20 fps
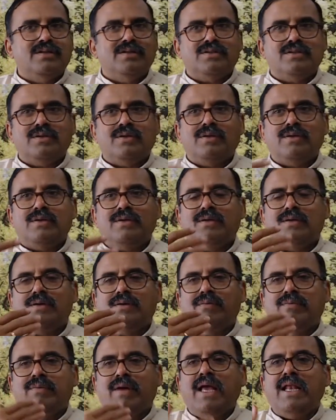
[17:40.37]
So
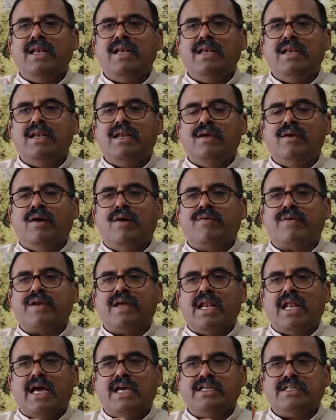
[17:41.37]
when you have
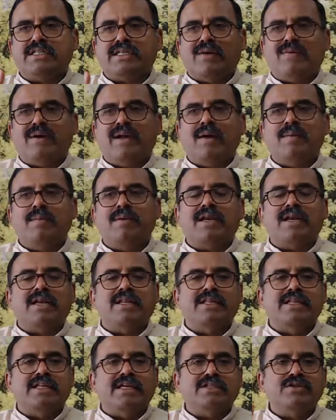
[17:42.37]
realized Shravana,
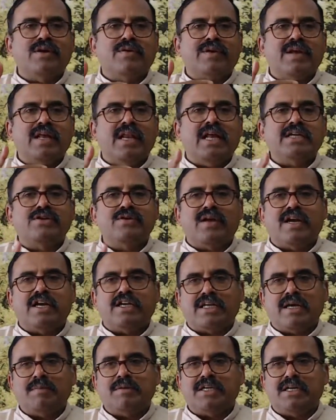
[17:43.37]
Manana, Nididhyasana, you have realized you are
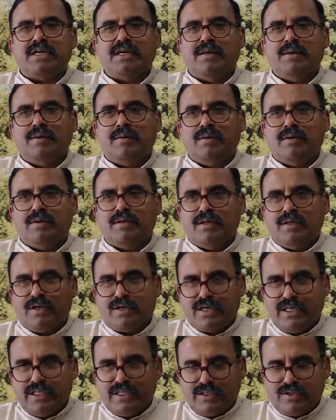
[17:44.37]
established
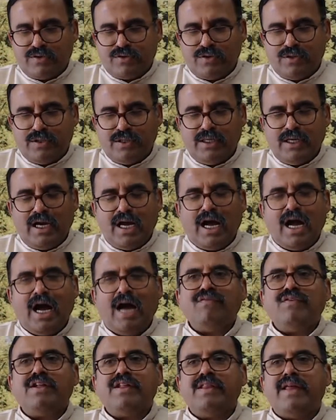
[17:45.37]
with truth.
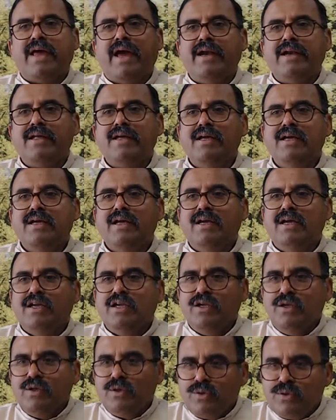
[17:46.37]
After that,
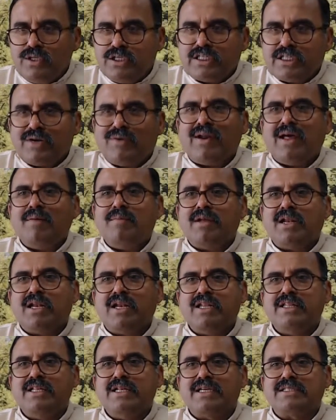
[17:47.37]
you do Shravana,
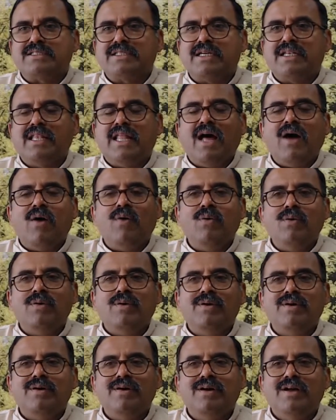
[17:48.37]
Manana, Nididhyasana.
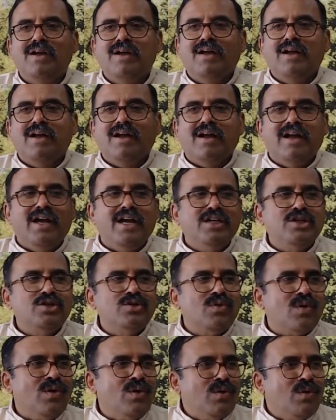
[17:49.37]
Now, it's
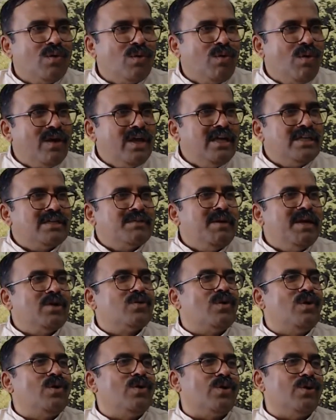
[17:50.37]
your own glory is
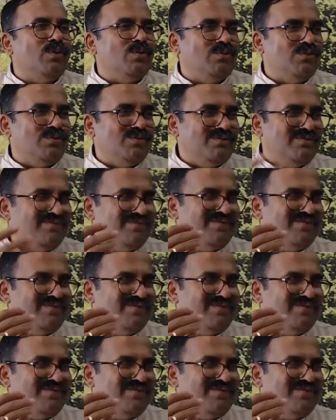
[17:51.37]
being told to you.